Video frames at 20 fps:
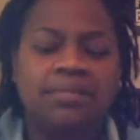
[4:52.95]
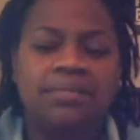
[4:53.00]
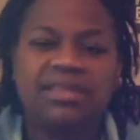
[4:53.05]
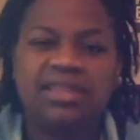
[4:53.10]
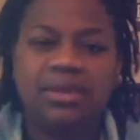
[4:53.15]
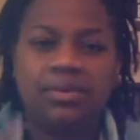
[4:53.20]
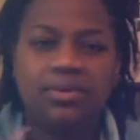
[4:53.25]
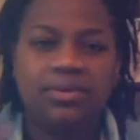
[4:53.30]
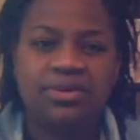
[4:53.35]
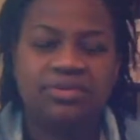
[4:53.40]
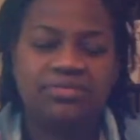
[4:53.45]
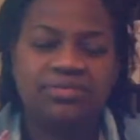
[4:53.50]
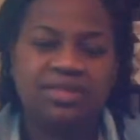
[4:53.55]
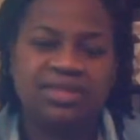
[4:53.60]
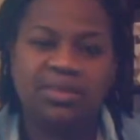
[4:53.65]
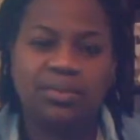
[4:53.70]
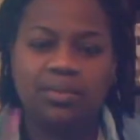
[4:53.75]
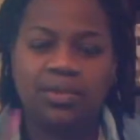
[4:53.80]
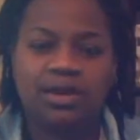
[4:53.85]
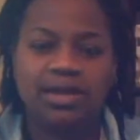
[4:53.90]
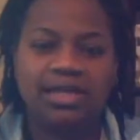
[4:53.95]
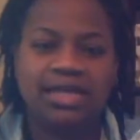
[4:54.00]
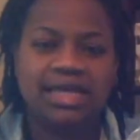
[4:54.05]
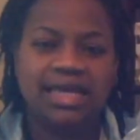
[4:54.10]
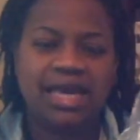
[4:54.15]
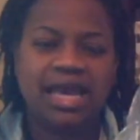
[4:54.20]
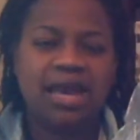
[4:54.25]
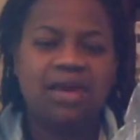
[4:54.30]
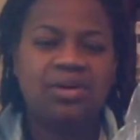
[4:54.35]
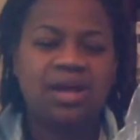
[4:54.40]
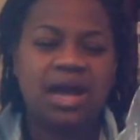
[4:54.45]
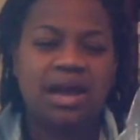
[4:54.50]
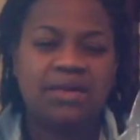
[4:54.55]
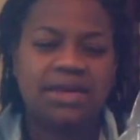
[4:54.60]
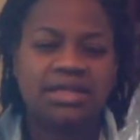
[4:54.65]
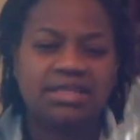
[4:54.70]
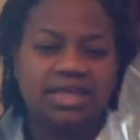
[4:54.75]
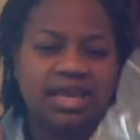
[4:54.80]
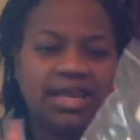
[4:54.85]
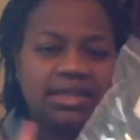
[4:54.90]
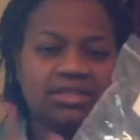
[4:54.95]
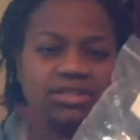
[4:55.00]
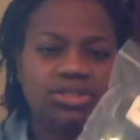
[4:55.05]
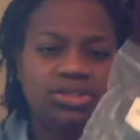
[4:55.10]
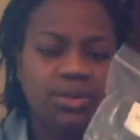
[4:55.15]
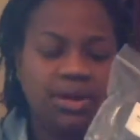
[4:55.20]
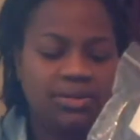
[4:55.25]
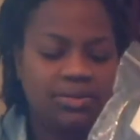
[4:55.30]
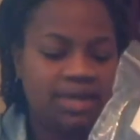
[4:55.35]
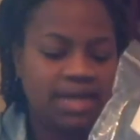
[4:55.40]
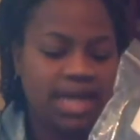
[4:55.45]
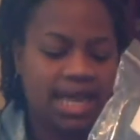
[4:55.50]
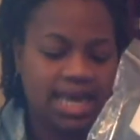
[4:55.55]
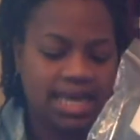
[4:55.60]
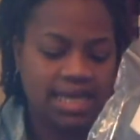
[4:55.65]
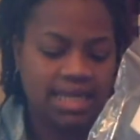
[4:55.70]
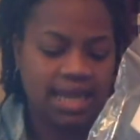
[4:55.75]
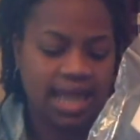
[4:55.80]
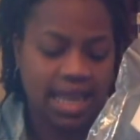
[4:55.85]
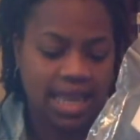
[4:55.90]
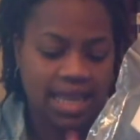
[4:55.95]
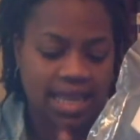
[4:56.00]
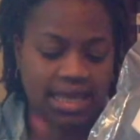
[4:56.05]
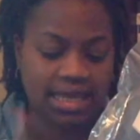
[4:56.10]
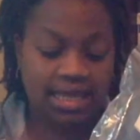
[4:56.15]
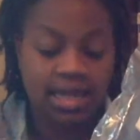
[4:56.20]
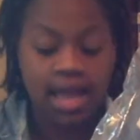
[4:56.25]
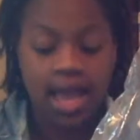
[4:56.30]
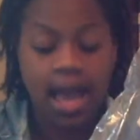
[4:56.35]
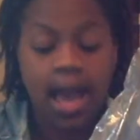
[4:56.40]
but they weren't really working out how I liked, so I went ahead and